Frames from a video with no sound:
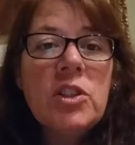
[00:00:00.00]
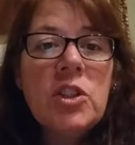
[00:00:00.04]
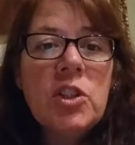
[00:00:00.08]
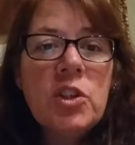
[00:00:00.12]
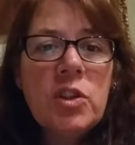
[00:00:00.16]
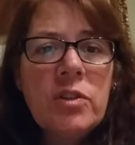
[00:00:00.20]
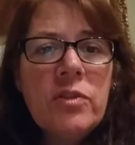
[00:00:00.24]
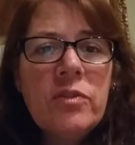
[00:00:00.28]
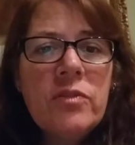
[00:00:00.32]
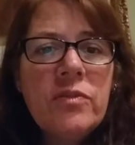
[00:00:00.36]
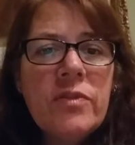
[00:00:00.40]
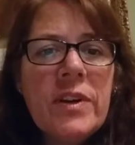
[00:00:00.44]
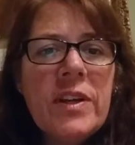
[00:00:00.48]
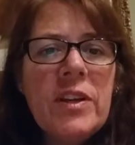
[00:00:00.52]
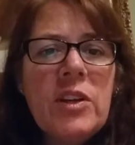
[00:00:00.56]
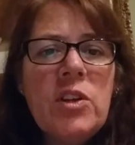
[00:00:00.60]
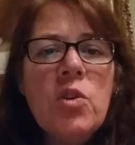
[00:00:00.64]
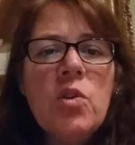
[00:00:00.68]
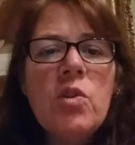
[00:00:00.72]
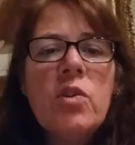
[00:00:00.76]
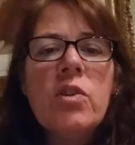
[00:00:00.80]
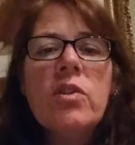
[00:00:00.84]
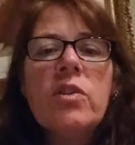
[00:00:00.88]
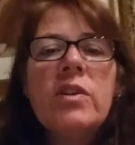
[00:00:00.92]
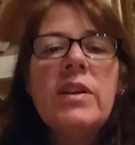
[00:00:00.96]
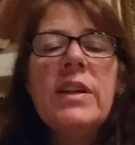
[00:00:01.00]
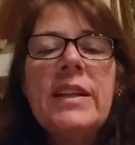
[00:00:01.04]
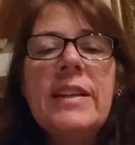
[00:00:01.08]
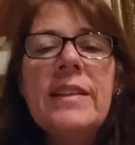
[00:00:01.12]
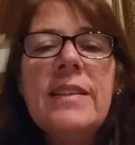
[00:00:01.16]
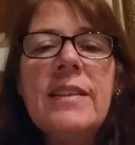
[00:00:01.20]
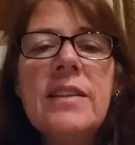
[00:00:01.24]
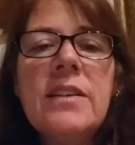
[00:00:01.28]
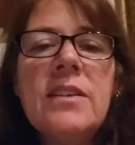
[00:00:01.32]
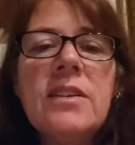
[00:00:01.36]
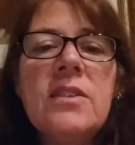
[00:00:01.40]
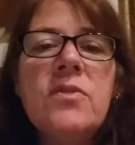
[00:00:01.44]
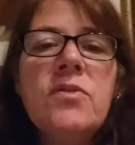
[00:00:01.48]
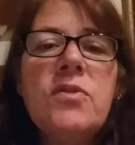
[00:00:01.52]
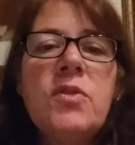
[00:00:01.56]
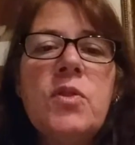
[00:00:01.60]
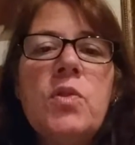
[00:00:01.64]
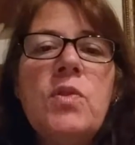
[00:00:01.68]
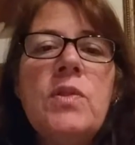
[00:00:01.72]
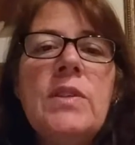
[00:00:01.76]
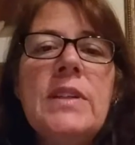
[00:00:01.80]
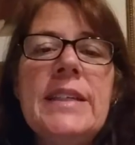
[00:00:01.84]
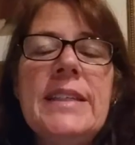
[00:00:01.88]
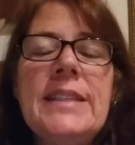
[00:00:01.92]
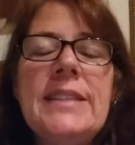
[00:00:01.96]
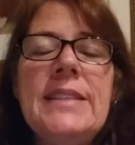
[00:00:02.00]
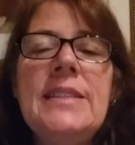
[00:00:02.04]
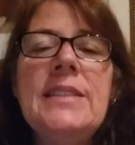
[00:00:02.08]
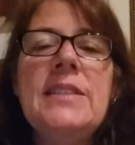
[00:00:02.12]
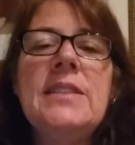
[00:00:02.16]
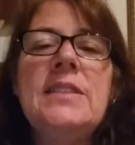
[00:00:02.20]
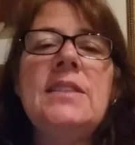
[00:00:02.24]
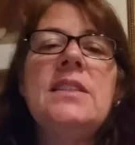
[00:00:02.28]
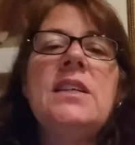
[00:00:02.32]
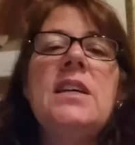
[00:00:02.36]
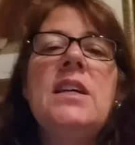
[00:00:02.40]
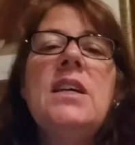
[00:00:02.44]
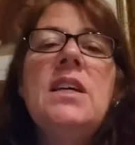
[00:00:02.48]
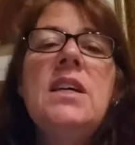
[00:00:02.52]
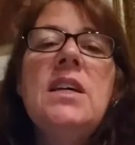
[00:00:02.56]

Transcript: She couldn't find yogurt in the food lists.